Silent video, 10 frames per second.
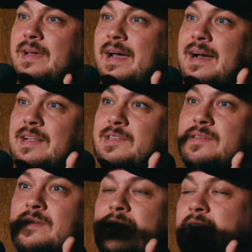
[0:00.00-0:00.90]
adds
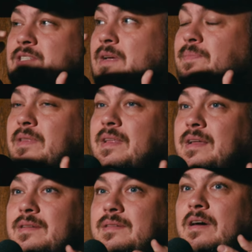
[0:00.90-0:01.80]
something that
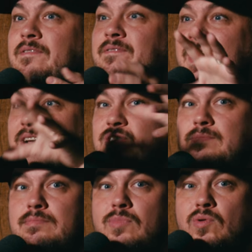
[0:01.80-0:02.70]
affects
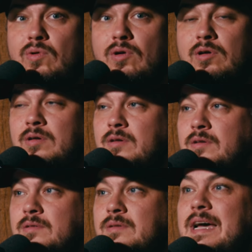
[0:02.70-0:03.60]
more
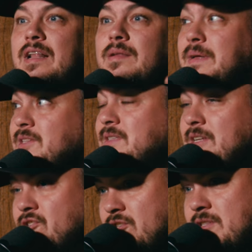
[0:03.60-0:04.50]
elements
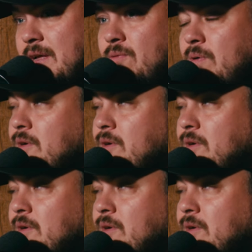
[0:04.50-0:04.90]
than just that one